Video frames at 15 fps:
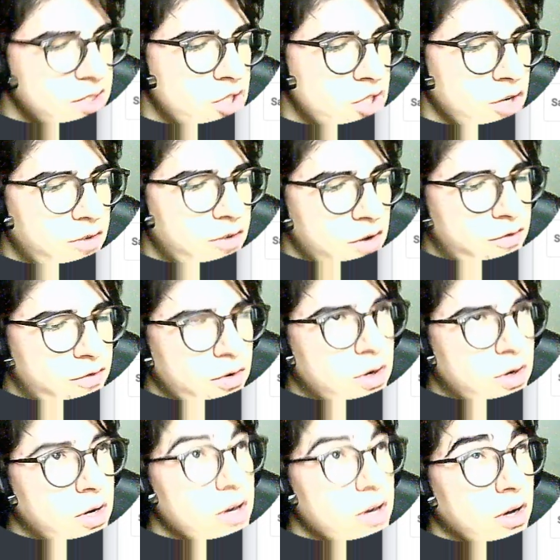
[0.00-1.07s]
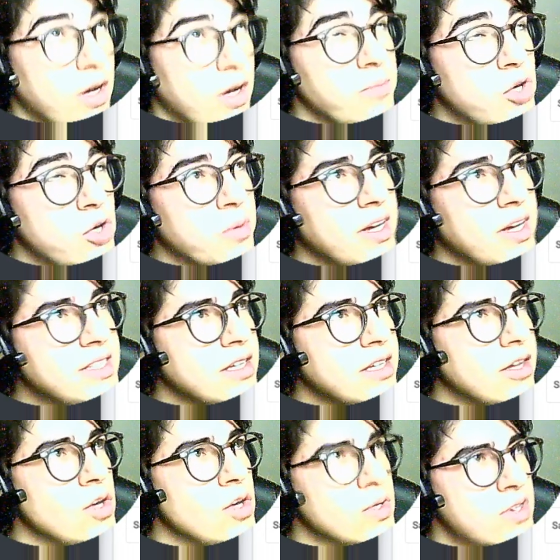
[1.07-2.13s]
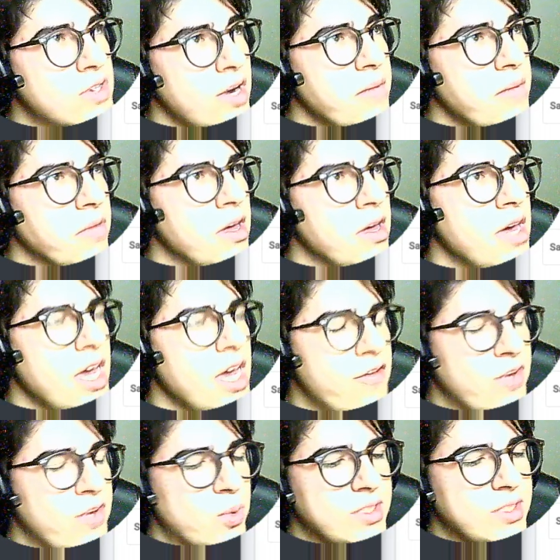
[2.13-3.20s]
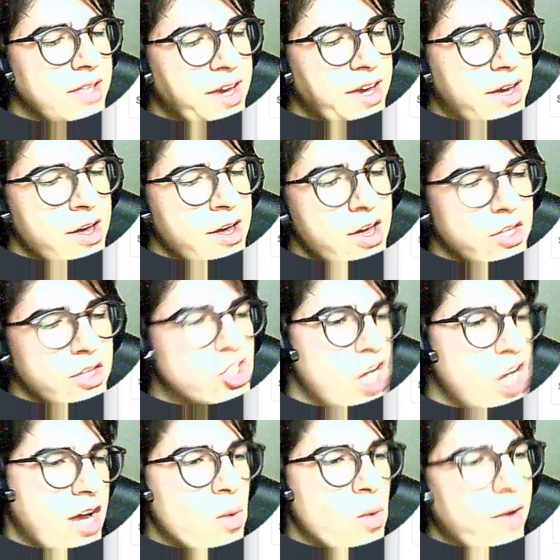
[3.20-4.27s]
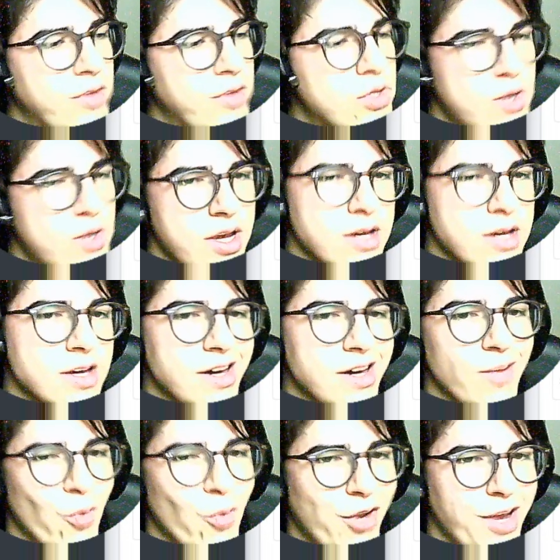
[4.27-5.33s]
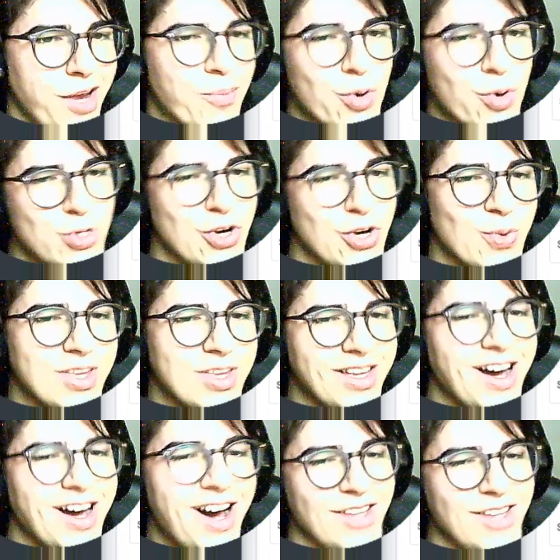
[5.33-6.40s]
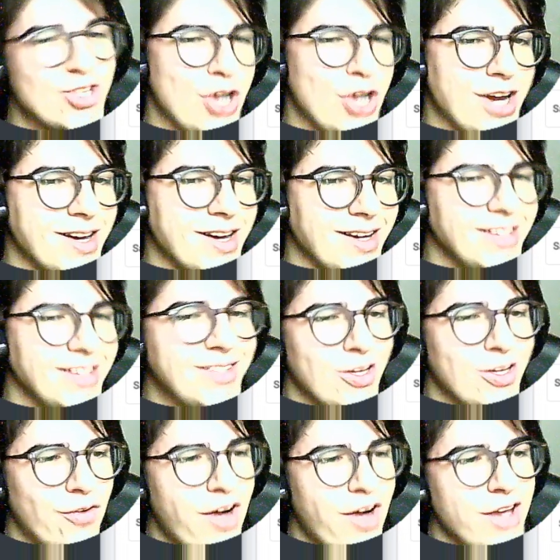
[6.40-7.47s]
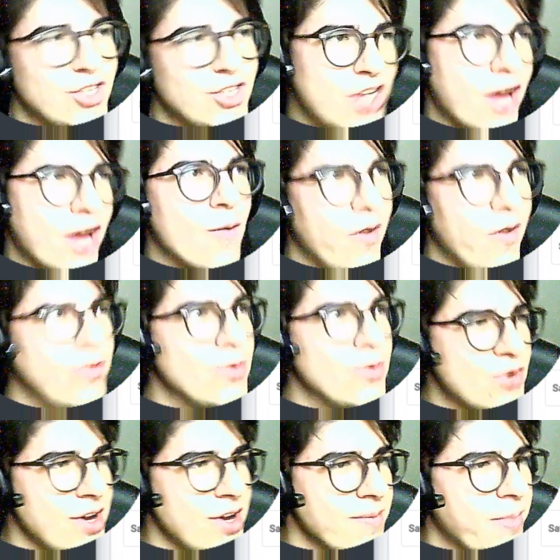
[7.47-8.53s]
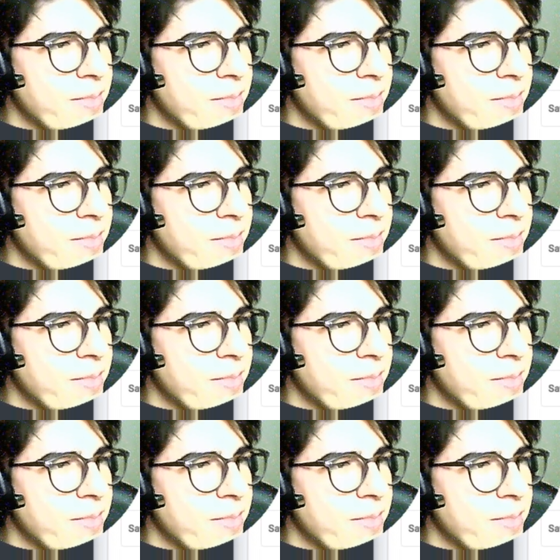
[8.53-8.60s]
If I'm humanizing the username, if it was like Jack123, I'm only approaching with hi Jack instead of hi Jack123.